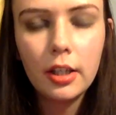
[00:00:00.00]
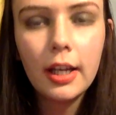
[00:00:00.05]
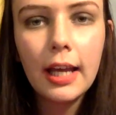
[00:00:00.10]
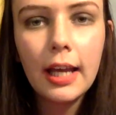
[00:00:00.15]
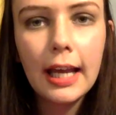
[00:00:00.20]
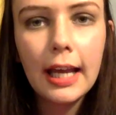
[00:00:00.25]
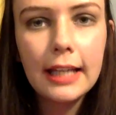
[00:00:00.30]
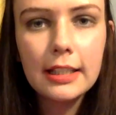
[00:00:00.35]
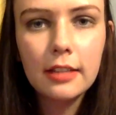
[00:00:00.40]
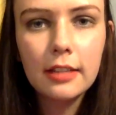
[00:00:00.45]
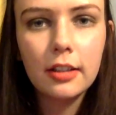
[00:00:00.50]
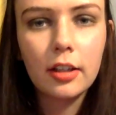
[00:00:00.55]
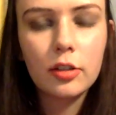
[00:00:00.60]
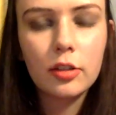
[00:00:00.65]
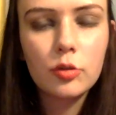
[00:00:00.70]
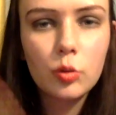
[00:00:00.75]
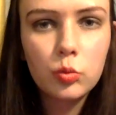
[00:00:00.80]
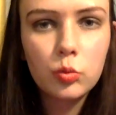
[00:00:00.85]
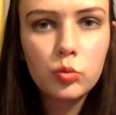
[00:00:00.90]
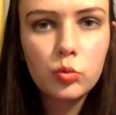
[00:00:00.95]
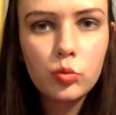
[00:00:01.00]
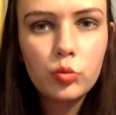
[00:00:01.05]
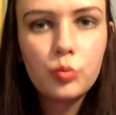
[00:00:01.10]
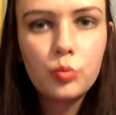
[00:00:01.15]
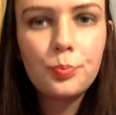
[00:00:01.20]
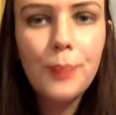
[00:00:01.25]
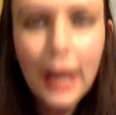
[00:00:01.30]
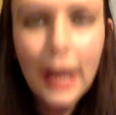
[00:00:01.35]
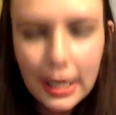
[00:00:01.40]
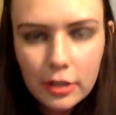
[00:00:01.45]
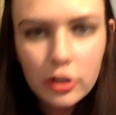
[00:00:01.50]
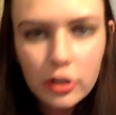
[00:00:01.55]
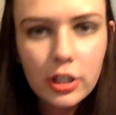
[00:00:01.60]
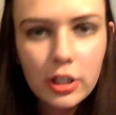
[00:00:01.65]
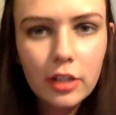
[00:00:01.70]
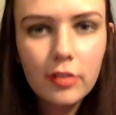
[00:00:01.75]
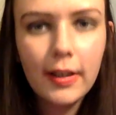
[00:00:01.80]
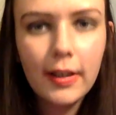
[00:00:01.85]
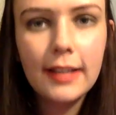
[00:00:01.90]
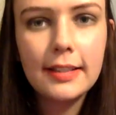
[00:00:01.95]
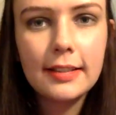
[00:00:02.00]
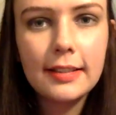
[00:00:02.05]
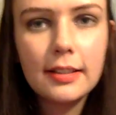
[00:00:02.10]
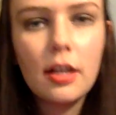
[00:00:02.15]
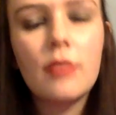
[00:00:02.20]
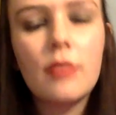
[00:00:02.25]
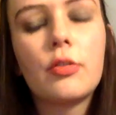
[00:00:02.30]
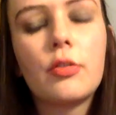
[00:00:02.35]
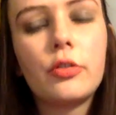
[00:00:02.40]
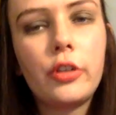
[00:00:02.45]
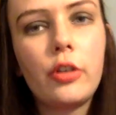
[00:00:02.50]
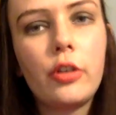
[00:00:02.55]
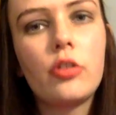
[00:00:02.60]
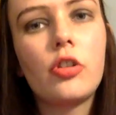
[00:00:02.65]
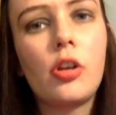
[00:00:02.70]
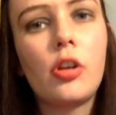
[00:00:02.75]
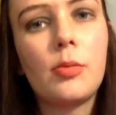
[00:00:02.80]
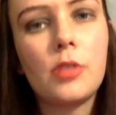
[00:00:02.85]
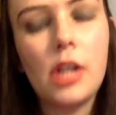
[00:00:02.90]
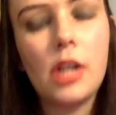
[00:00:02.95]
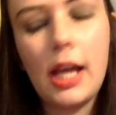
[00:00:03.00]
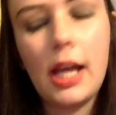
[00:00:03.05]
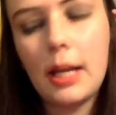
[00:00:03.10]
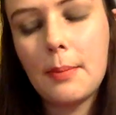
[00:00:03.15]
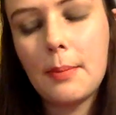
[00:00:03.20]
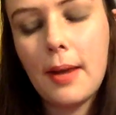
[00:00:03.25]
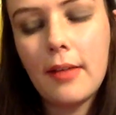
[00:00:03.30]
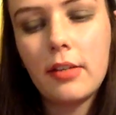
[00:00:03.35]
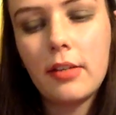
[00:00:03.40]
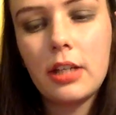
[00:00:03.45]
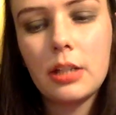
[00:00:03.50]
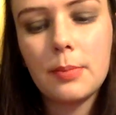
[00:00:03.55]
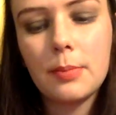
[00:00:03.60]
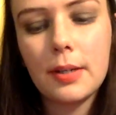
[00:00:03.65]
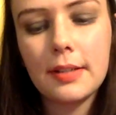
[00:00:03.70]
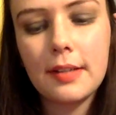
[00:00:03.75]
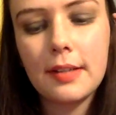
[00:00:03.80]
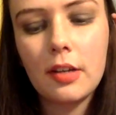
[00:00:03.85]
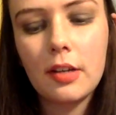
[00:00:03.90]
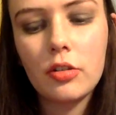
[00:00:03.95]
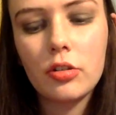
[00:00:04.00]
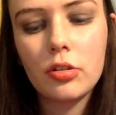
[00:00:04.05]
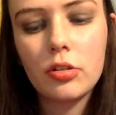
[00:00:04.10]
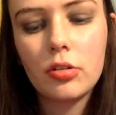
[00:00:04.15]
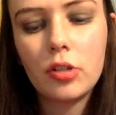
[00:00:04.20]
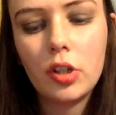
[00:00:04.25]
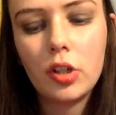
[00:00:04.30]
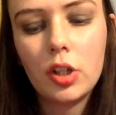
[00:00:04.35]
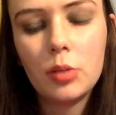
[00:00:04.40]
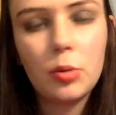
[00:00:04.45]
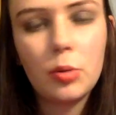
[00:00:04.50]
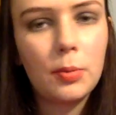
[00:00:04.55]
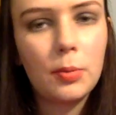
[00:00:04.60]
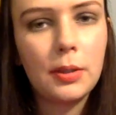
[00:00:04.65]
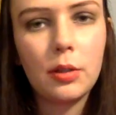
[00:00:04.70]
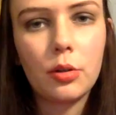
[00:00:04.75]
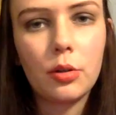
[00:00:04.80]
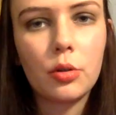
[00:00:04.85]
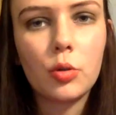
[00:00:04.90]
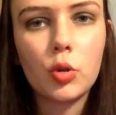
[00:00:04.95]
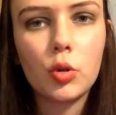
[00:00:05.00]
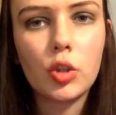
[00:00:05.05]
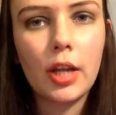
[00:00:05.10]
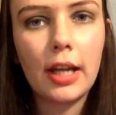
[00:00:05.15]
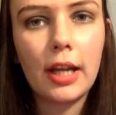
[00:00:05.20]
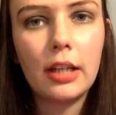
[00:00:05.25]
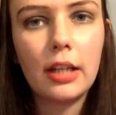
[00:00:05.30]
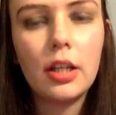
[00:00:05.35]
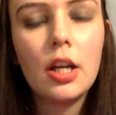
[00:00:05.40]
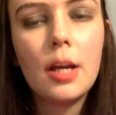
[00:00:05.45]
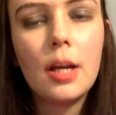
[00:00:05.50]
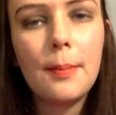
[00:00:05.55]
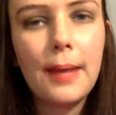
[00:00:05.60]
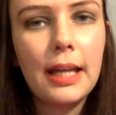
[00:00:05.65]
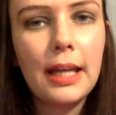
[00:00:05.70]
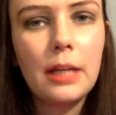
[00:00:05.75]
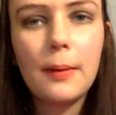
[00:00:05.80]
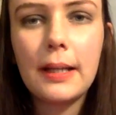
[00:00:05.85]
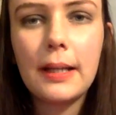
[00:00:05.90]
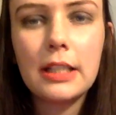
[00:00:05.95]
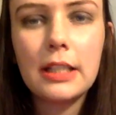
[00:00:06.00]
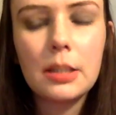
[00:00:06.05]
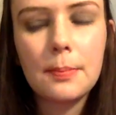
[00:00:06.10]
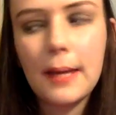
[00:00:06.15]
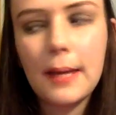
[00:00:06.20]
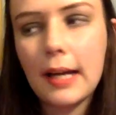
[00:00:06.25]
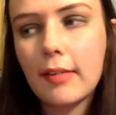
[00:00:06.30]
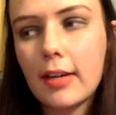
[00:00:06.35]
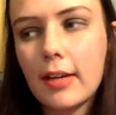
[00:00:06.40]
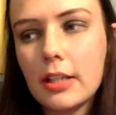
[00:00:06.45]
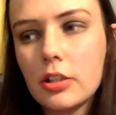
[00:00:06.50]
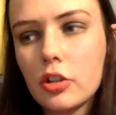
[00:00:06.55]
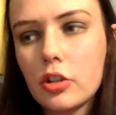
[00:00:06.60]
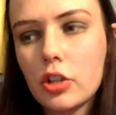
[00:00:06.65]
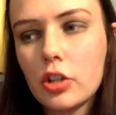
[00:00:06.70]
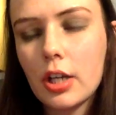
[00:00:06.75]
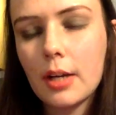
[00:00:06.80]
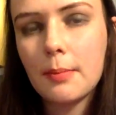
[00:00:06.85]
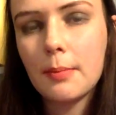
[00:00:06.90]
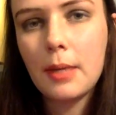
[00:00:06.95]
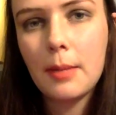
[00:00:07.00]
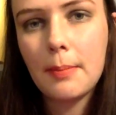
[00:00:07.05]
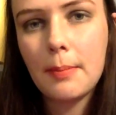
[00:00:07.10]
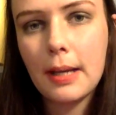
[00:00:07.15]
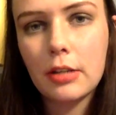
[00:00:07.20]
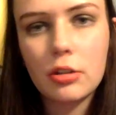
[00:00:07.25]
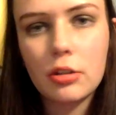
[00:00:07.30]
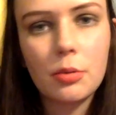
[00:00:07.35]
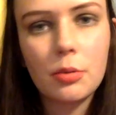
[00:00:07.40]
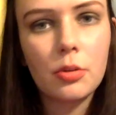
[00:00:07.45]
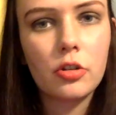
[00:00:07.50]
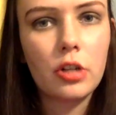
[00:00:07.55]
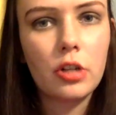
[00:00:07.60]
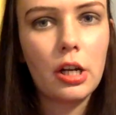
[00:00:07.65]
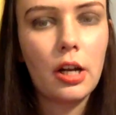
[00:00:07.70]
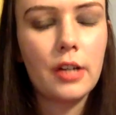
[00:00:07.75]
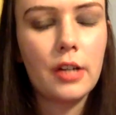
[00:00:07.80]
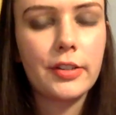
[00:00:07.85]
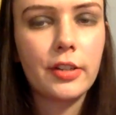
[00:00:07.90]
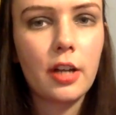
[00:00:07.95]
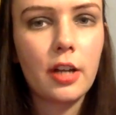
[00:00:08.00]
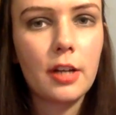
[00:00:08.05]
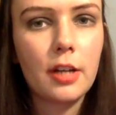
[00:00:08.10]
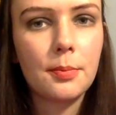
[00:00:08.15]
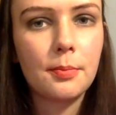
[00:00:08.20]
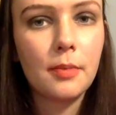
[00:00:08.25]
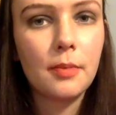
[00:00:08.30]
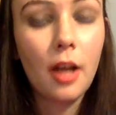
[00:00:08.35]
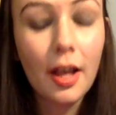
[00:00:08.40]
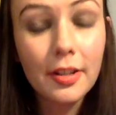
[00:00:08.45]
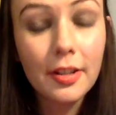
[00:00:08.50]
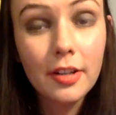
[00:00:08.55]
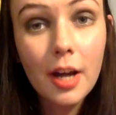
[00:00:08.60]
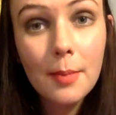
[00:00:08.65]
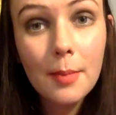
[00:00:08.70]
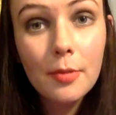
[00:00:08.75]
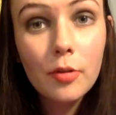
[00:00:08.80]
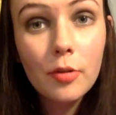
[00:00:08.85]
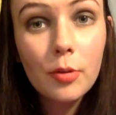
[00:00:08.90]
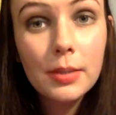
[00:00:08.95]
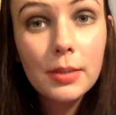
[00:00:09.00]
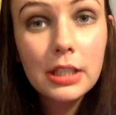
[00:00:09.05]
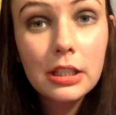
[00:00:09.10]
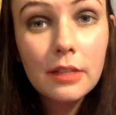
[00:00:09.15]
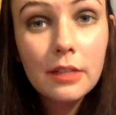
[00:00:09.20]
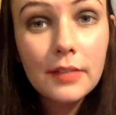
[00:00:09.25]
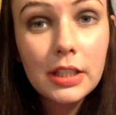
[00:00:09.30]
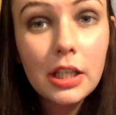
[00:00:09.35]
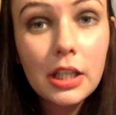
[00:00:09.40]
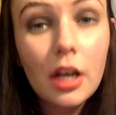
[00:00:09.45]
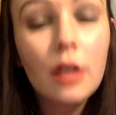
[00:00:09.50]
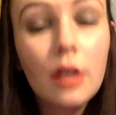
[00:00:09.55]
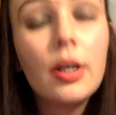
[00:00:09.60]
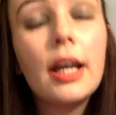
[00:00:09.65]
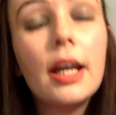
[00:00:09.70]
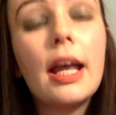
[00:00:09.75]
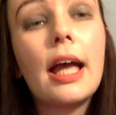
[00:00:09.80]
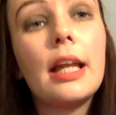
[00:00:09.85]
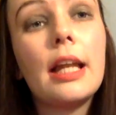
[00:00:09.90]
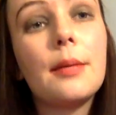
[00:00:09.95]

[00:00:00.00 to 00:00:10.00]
He does like bad shit, crazy stuff on YouTube. Shane, apparently he's bisexual. Probably not called Shane. But anyway, he does bad, crazy shit. Me and Bex were watching it last night before we did the video, and it